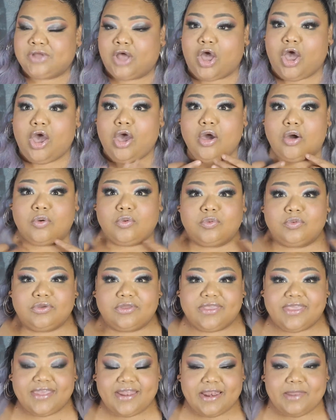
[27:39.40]
Oh,
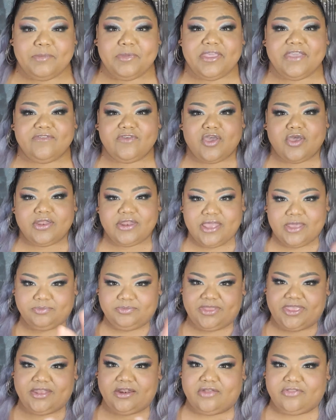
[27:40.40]
can, let me give y'all an
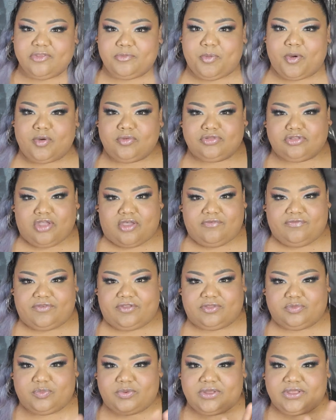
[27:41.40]
update on the post
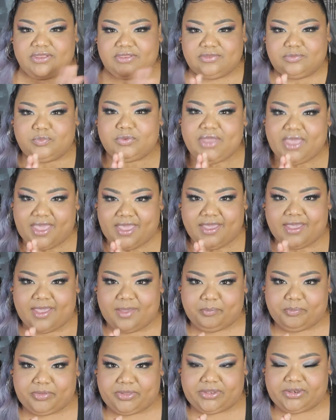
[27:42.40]
office. What what
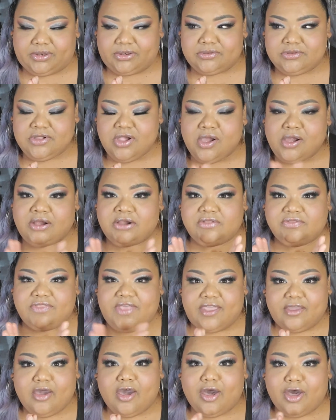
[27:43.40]
happened?
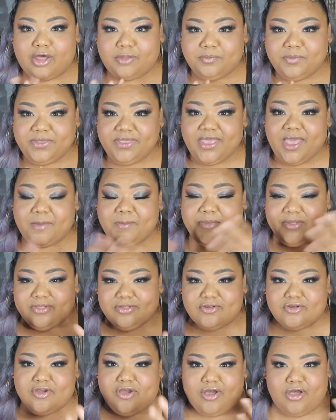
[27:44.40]
They called me. I missed
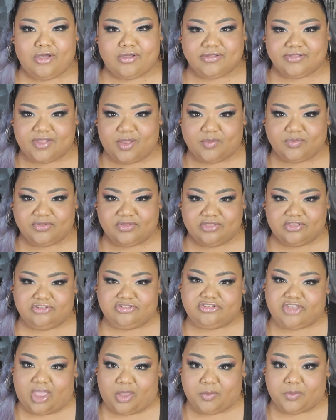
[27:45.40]
their call because I was in the
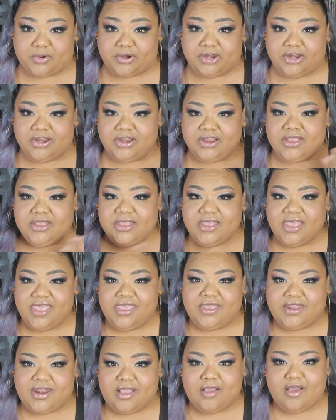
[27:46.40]
shower,
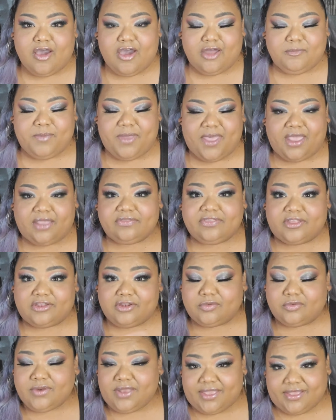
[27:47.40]
and I called back. They
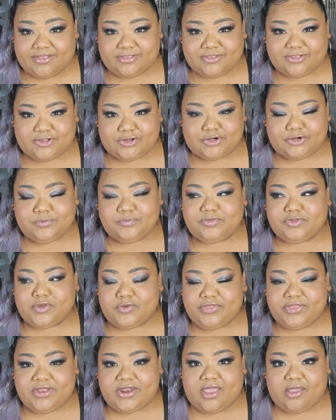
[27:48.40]
don't answer. So
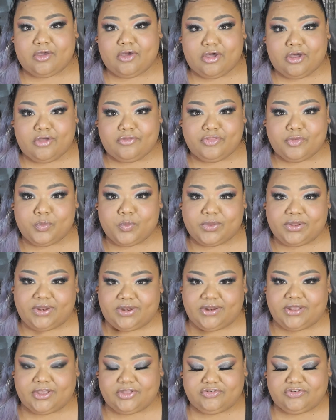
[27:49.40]
then I called the one
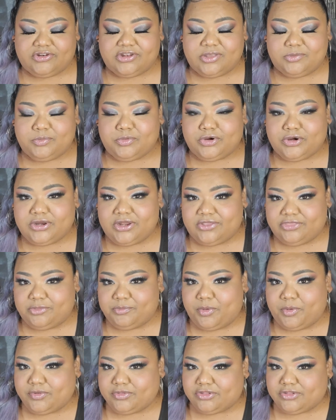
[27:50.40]
eight hundred number at the
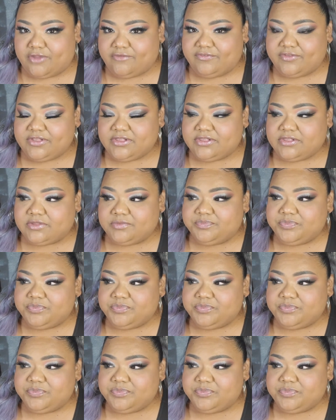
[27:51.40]
post office,